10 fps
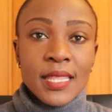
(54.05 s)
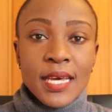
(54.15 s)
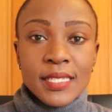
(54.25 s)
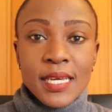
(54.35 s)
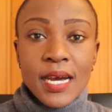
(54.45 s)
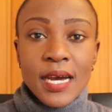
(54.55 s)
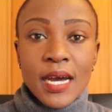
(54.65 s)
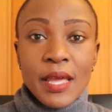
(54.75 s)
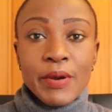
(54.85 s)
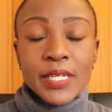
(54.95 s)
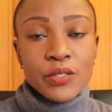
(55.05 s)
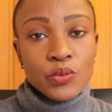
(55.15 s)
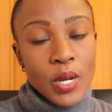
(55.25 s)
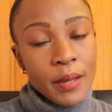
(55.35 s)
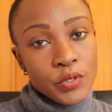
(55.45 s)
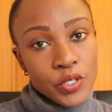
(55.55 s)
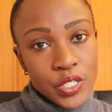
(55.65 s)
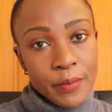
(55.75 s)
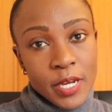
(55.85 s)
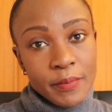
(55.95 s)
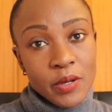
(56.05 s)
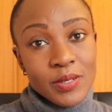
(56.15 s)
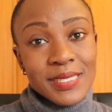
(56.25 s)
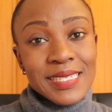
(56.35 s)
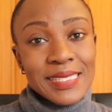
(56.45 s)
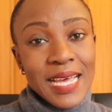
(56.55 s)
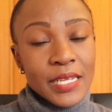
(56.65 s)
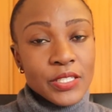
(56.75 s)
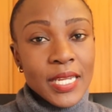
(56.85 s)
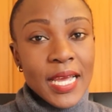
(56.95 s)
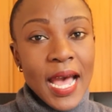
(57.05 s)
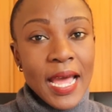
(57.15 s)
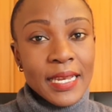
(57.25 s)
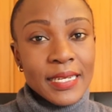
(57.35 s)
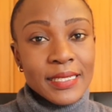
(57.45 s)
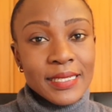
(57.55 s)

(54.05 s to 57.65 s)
that uh, I wanted to come to Germany because it's actually a